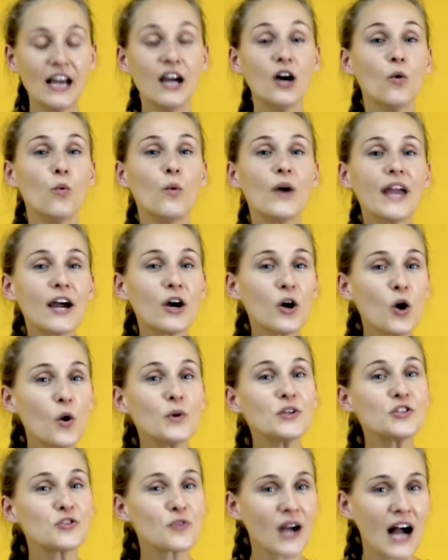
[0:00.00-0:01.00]
We are going
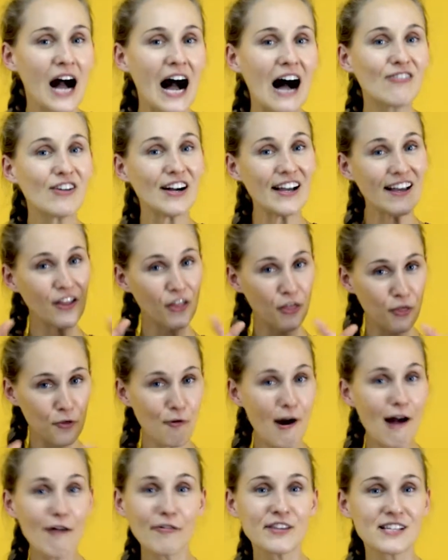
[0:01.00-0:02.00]
to cover
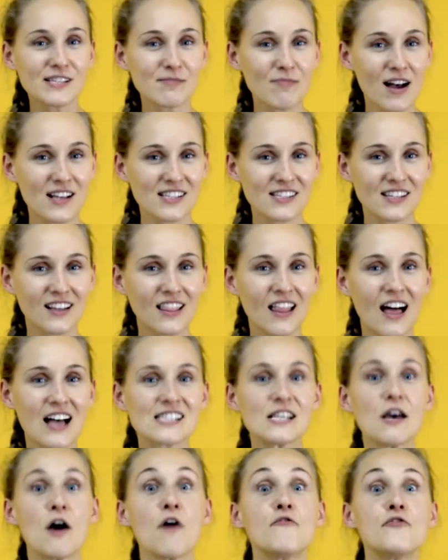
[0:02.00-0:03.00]
throughout this masterclass
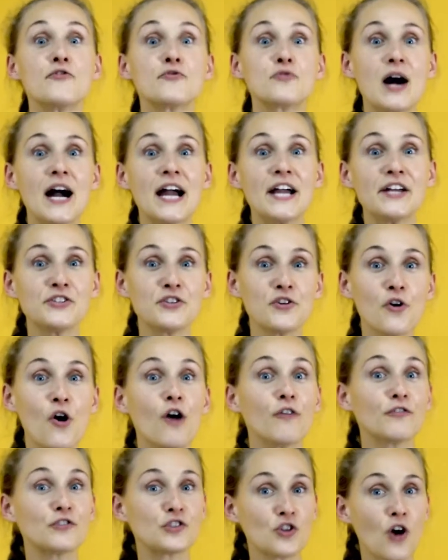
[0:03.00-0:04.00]
a variety
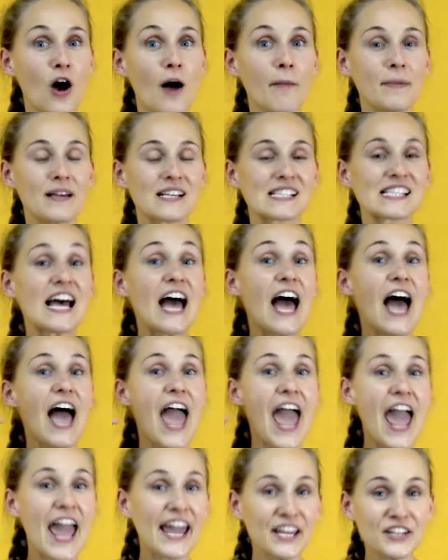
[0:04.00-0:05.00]
of topics,
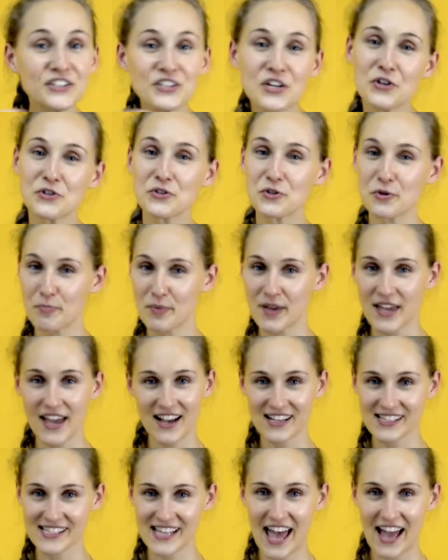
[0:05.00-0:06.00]
8 to be
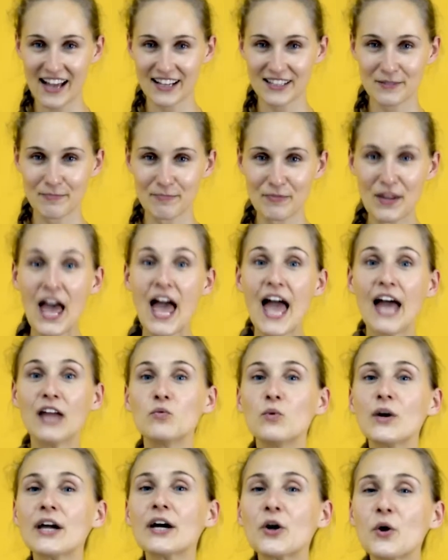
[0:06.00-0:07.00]
exact. And
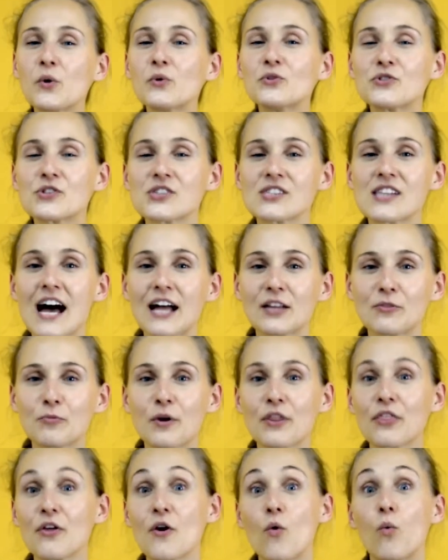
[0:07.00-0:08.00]
we are going to start
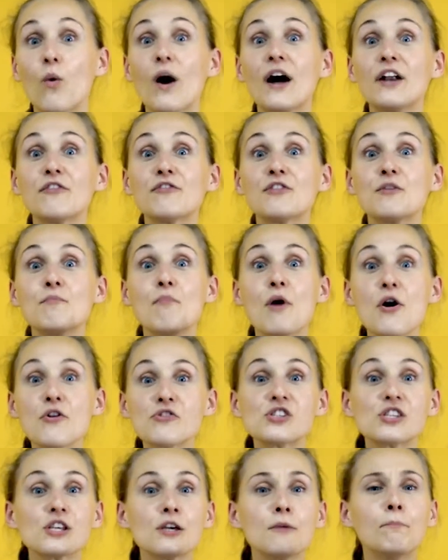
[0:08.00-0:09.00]
with one of the most
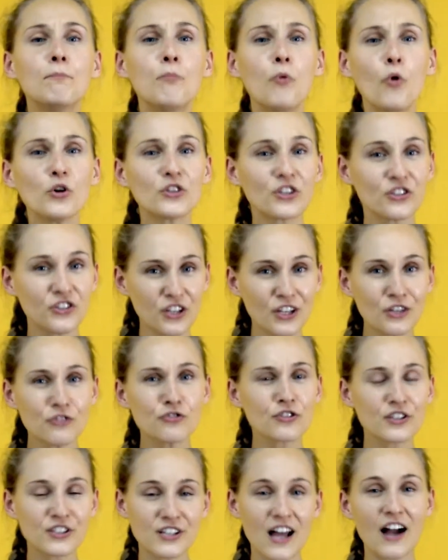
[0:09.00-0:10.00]
important
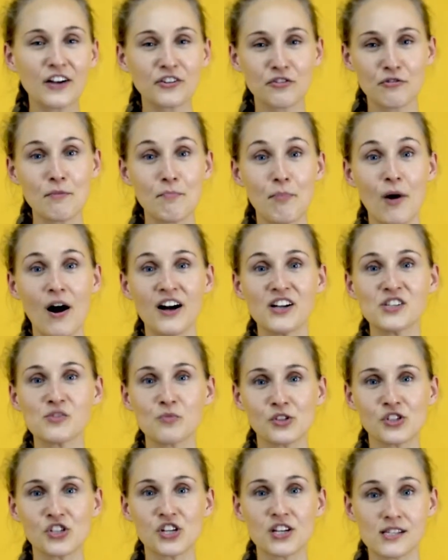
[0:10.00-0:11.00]
introductory parts,
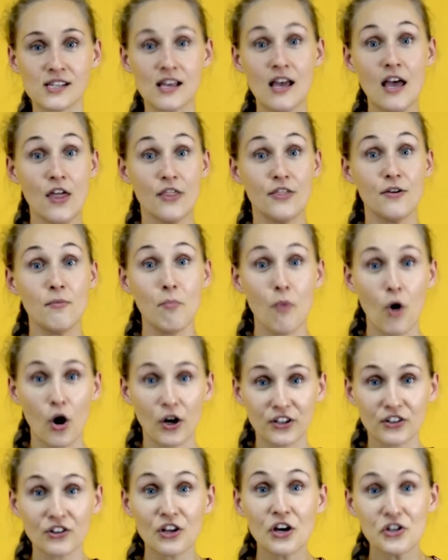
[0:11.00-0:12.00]
which is the
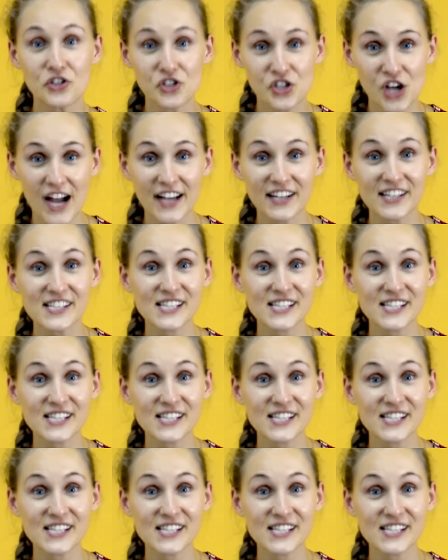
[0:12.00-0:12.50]
modern Chinese